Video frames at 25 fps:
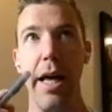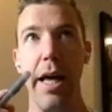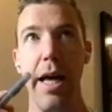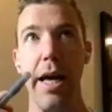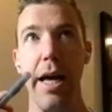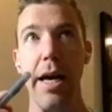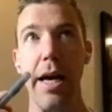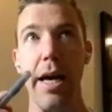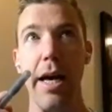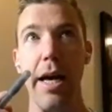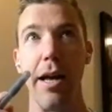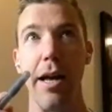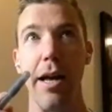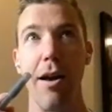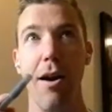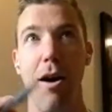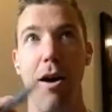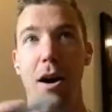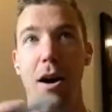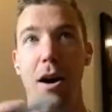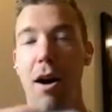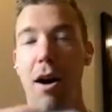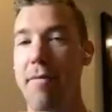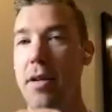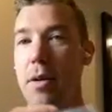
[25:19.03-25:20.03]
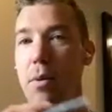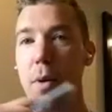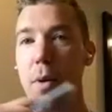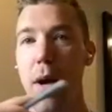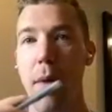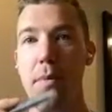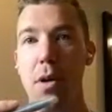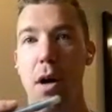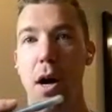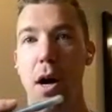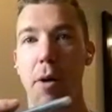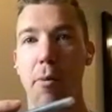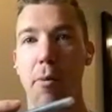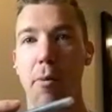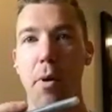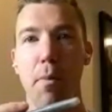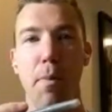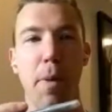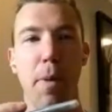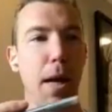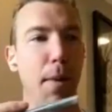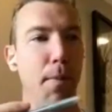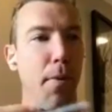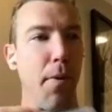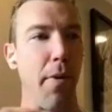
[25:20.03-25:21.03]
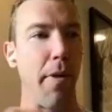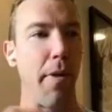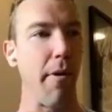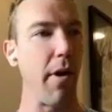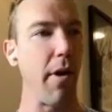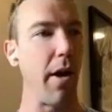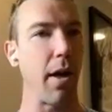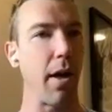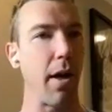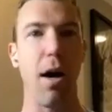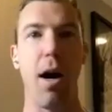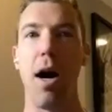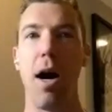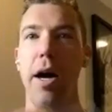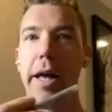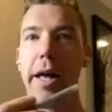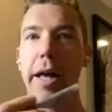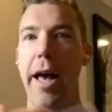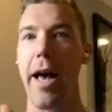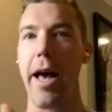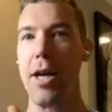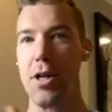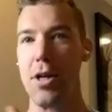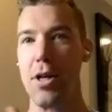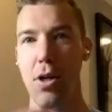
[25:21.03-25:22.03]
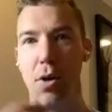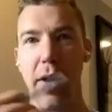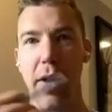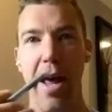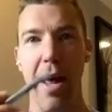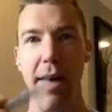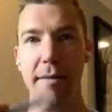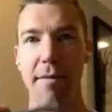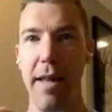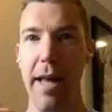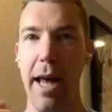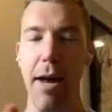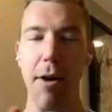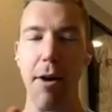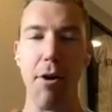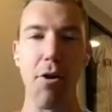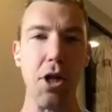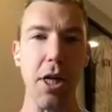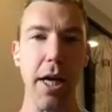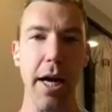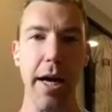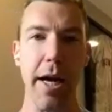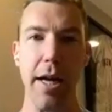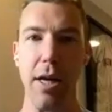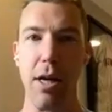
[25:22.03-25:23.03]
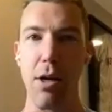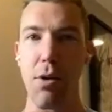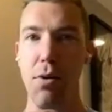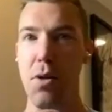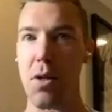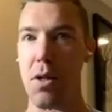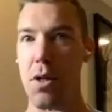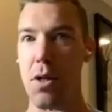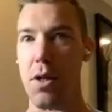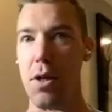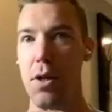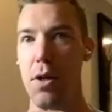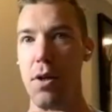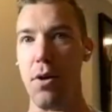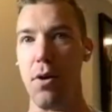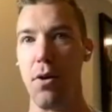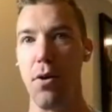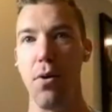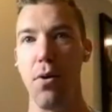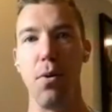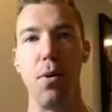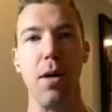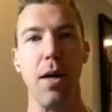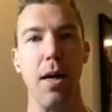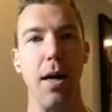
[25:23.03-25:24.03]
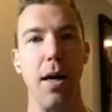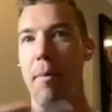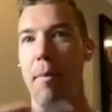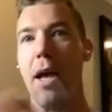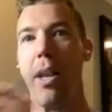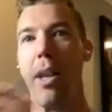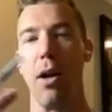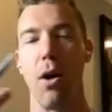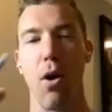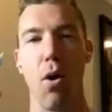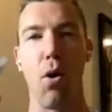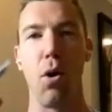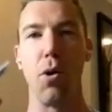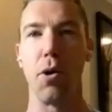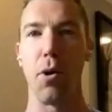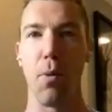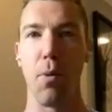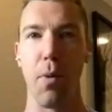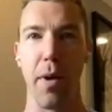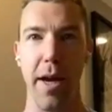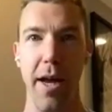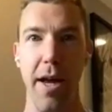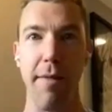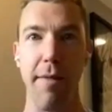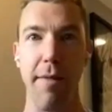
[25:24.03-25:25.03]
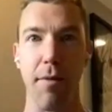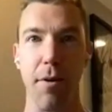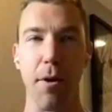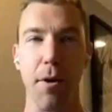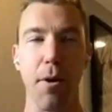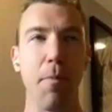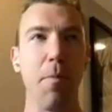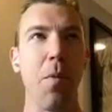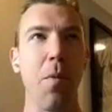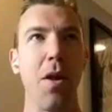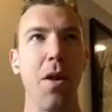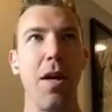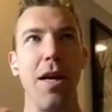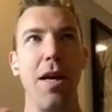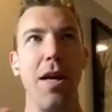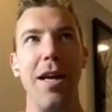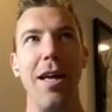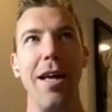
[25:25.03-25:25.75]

And often when I'm talking with people, they're like, oh yeah, I just don't have the energy I used to. I'm getting older, whatever.